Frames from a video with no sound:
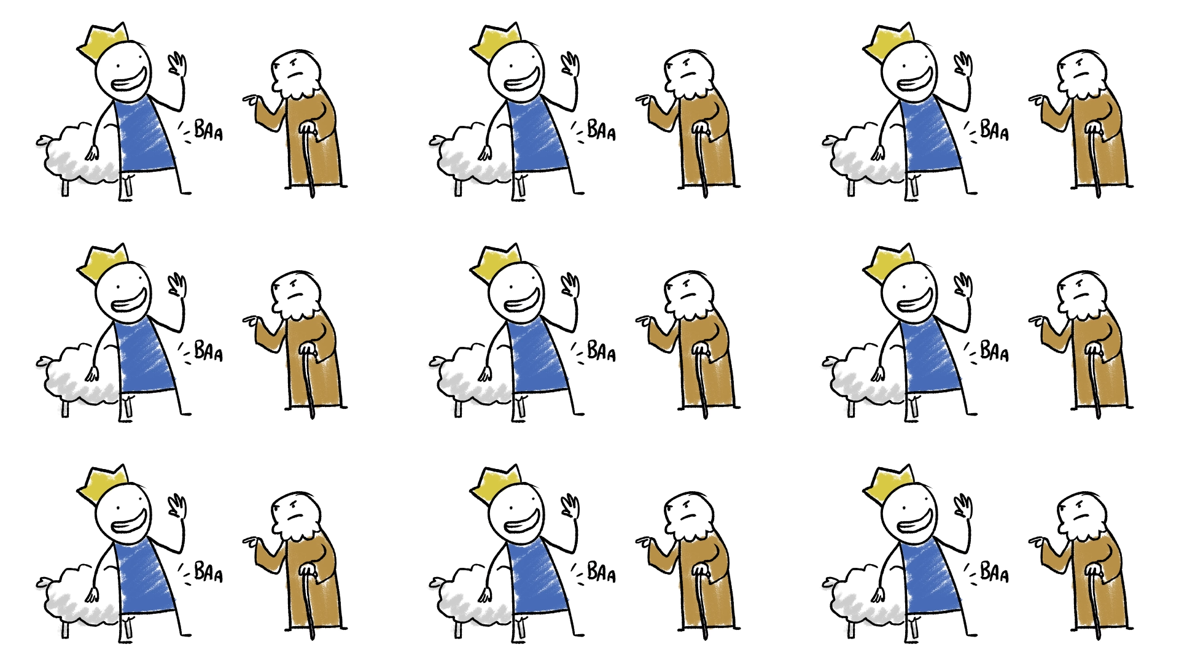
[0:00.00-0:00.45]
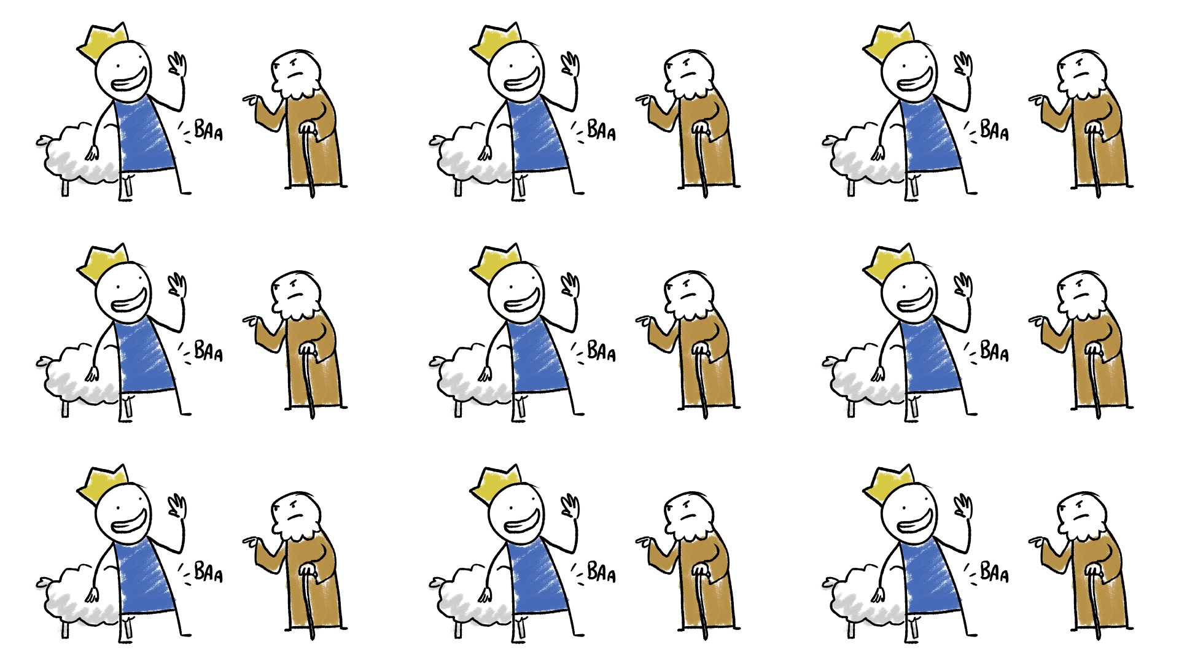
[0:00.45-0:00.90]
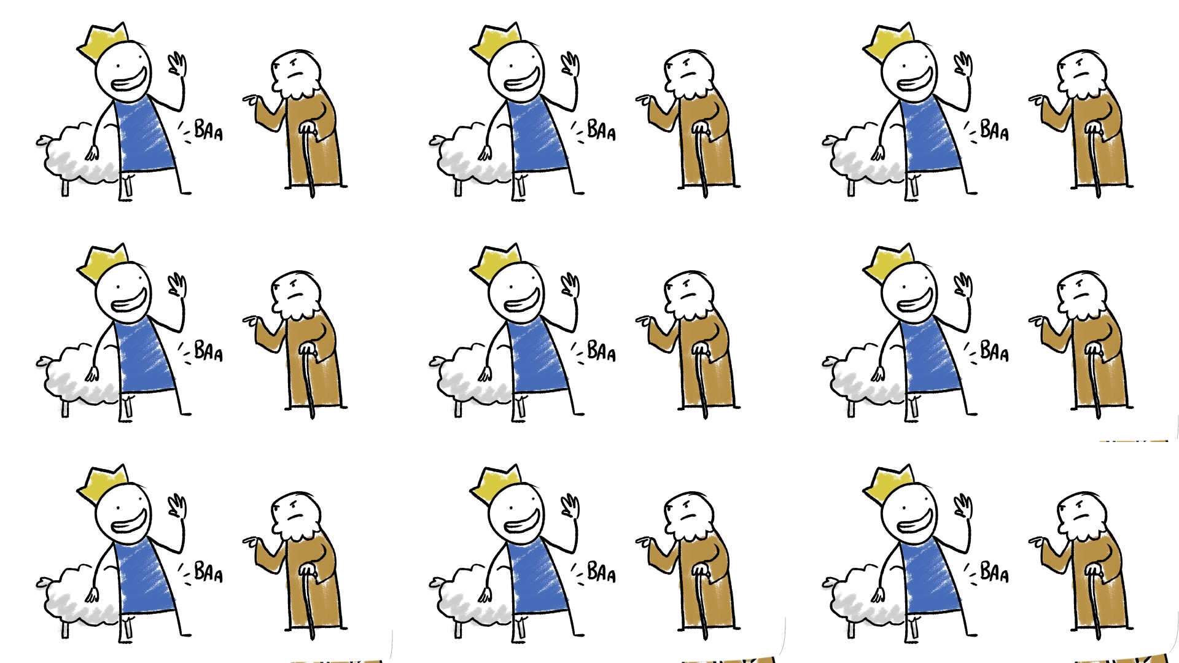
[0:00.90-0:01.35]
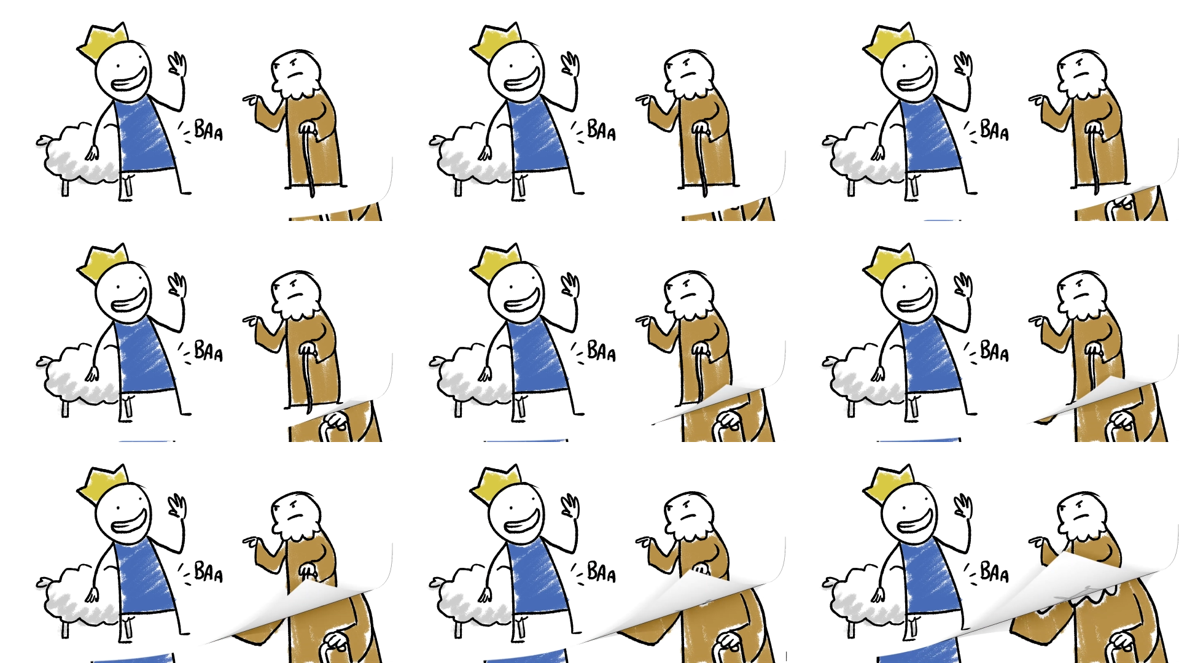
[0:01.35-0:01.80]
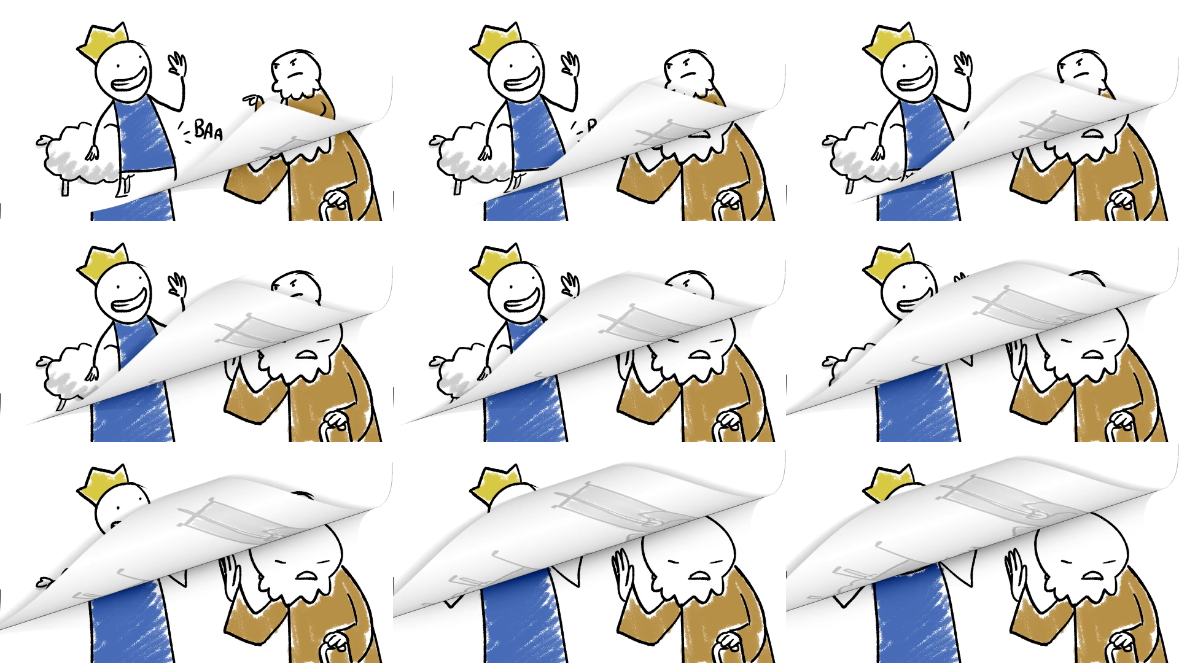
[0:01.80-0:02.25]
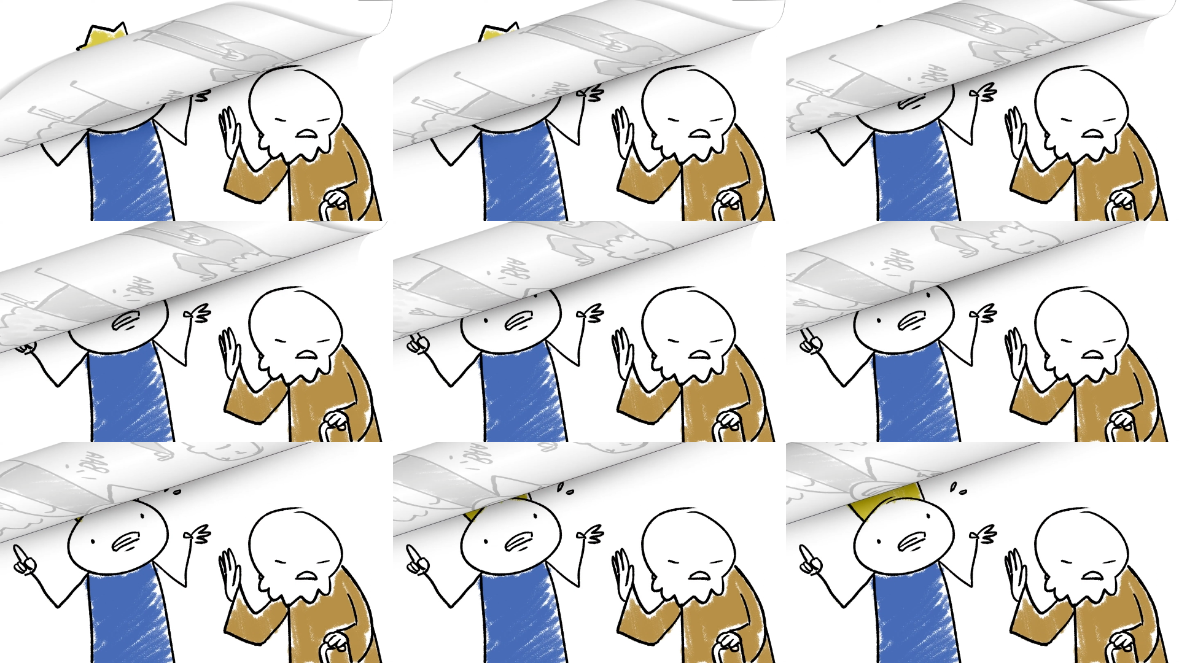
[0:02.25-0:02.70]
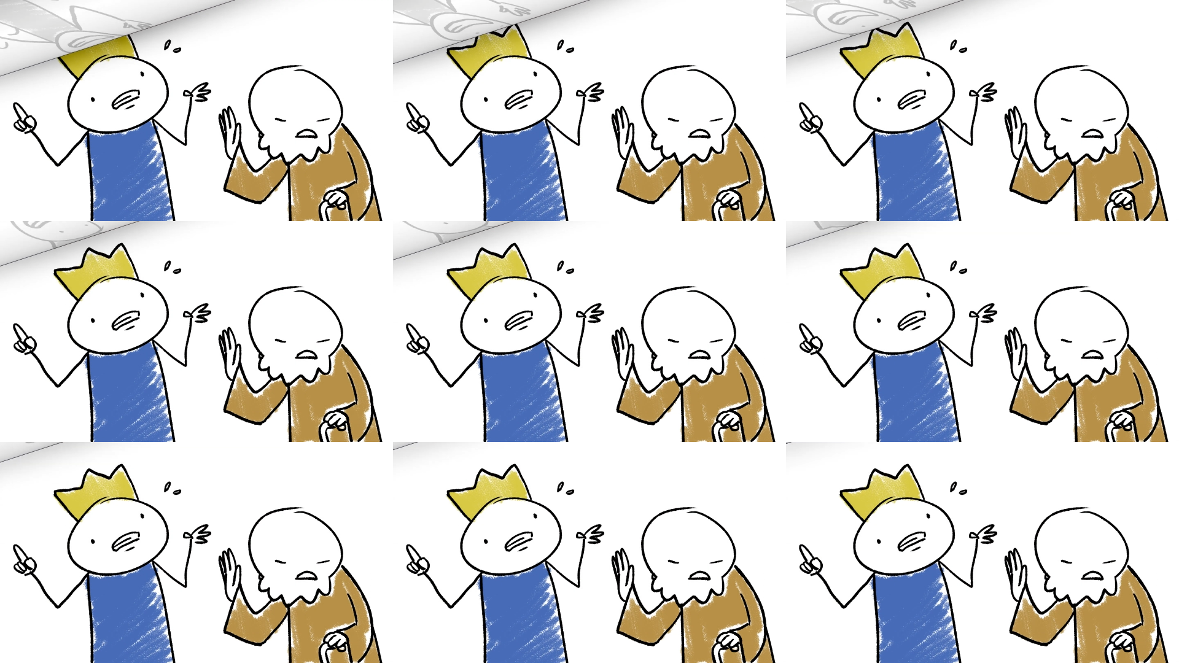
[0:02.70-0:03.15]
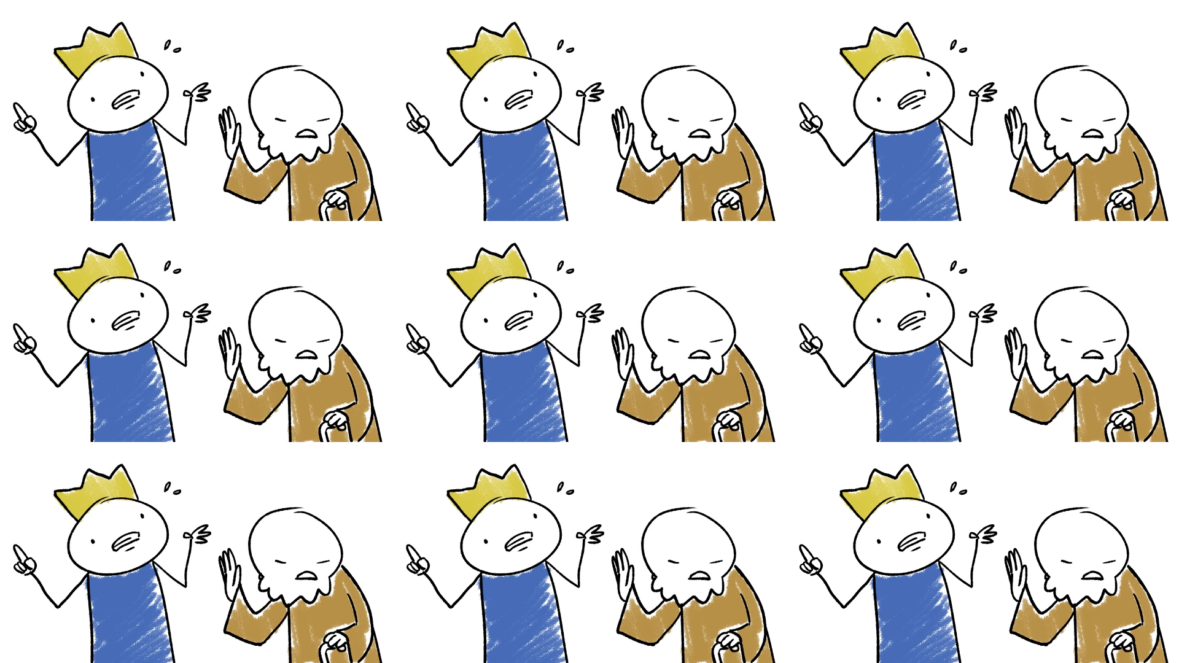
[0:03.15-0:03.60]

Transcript: (no speaker visible)